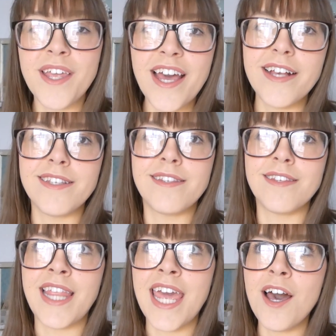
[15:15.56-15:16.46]

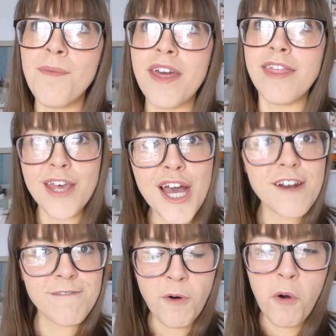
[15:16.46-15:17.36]
yes, they are my
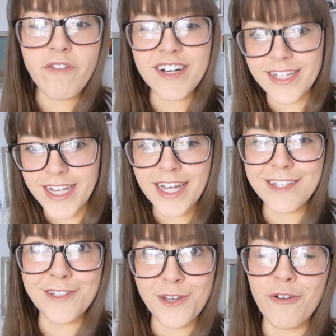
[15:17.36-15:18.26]
3rd and 4th
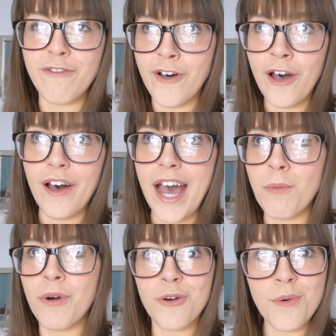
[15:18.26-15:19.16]
designs so far,
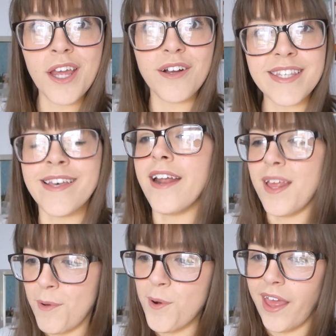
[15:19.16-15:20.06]
and we're only on
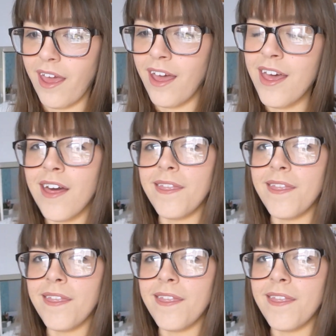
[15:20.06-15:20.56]
Saturday morning.